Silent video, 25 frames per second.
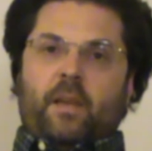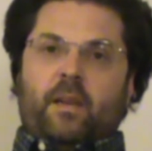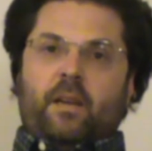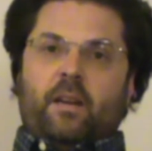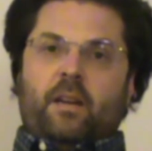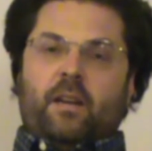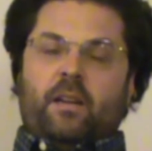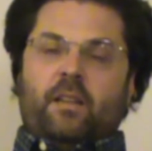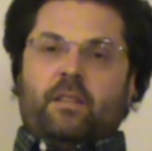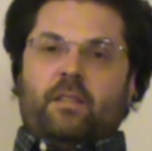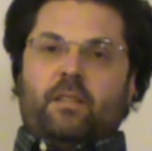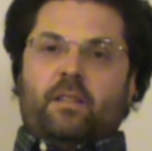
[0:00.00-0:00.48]

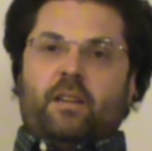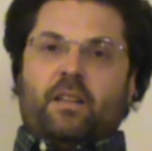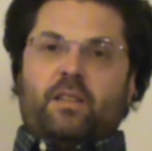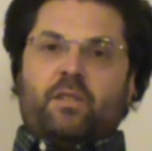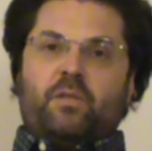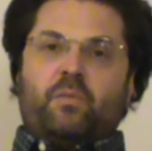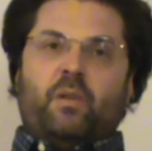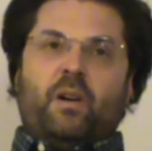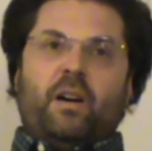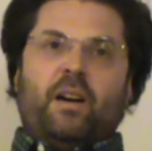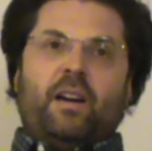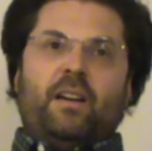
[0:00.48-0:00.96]
And
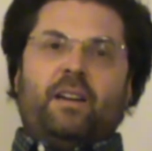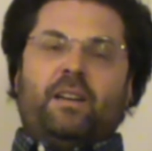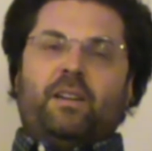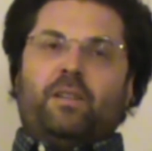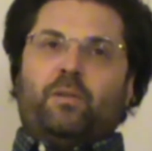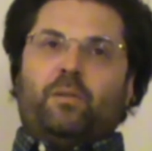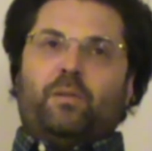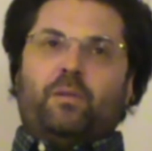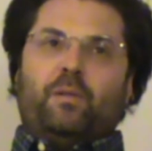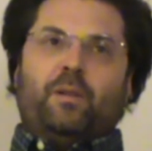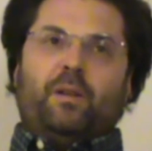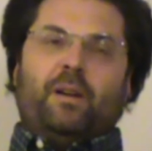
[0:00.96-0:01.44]
that's why, you
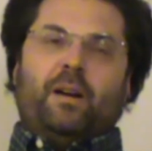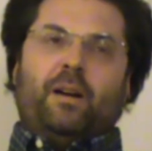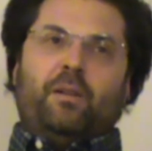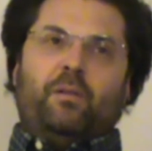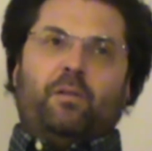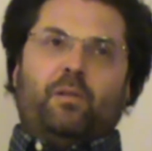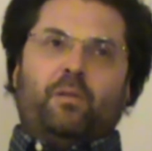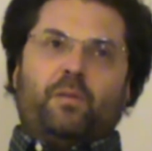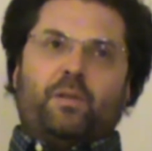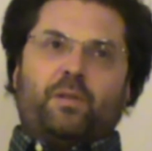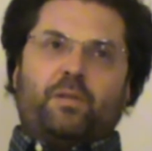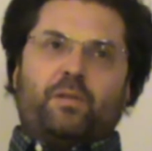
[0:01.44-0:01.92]
know, I
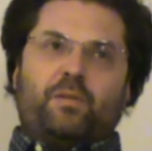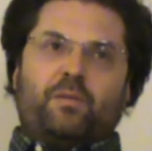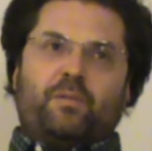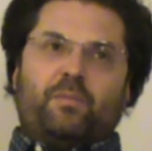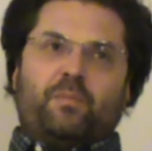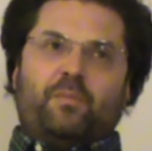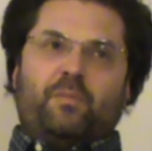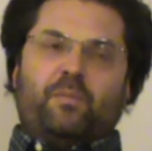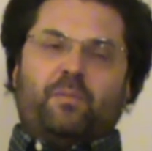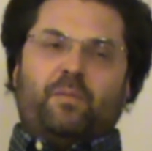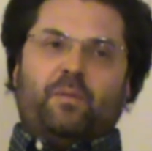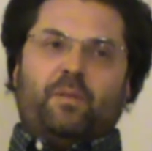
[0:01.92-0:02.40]
always,
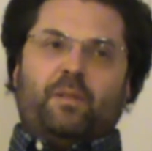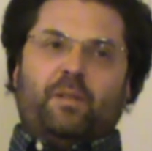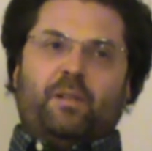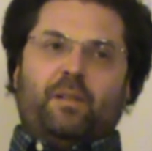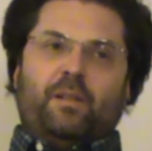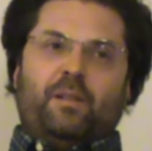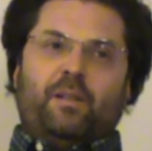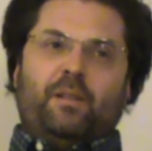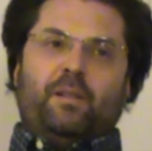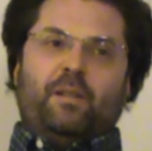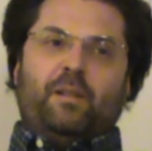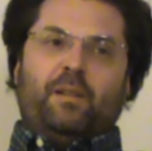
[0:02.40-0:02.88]

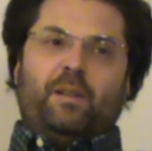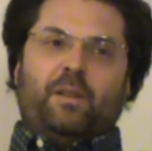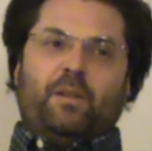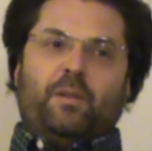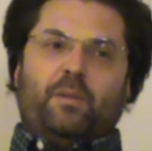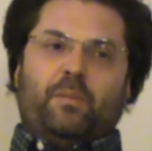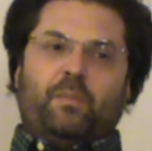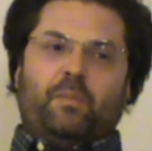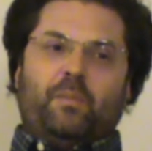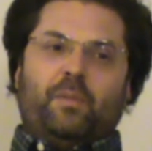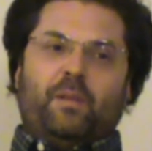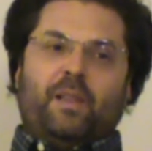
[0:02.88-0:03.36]
you
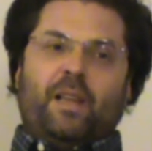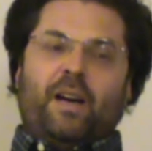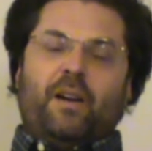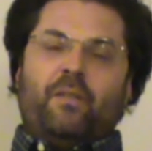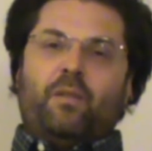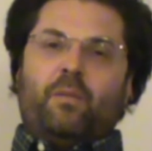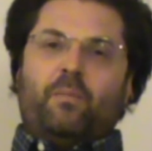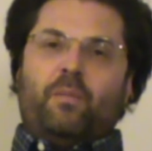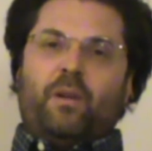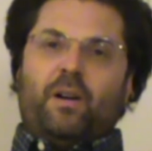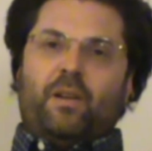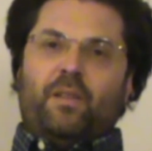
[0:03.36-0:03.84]
know, laugh
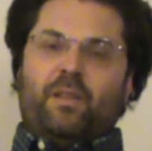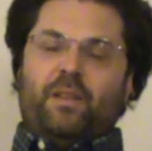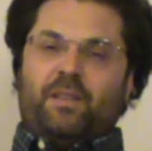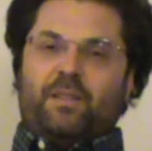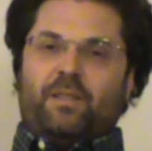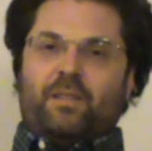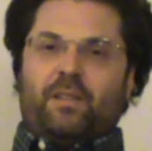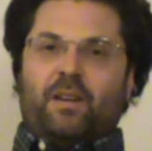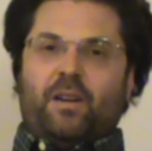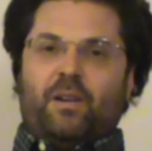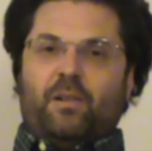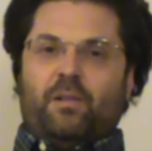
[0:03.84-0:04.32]
about
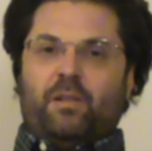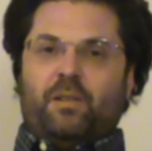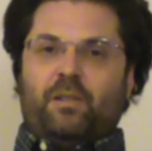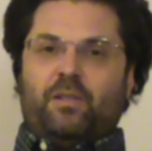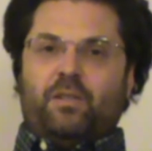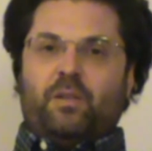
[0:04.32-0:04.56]
this, how in